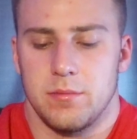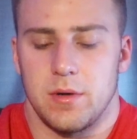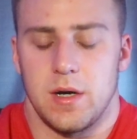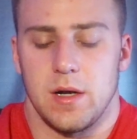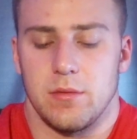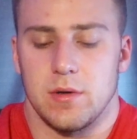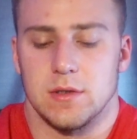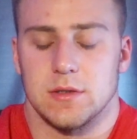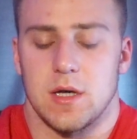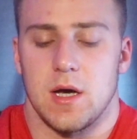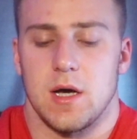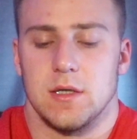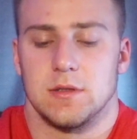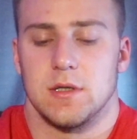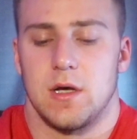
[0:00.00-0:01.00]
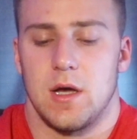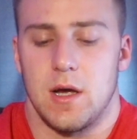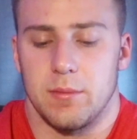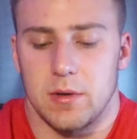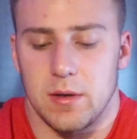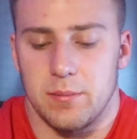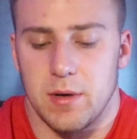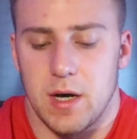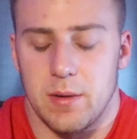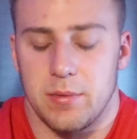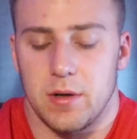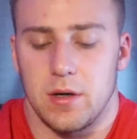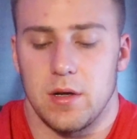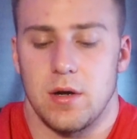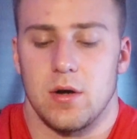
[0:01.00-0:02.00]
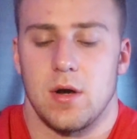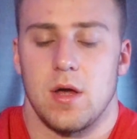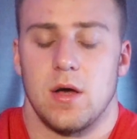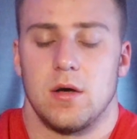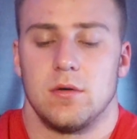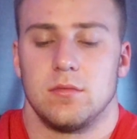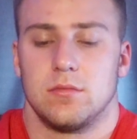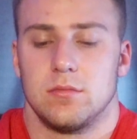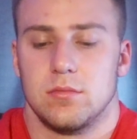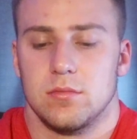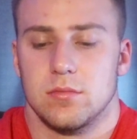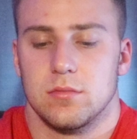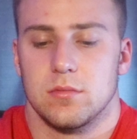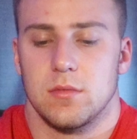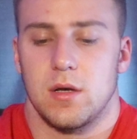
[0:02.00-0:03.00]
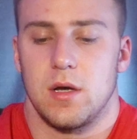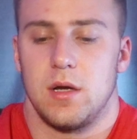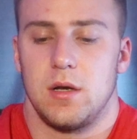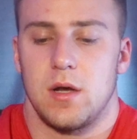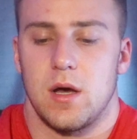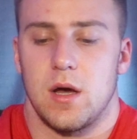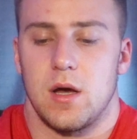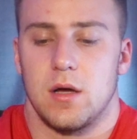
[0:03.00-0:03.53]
But anyways, guys, I'm going to pop out of here now and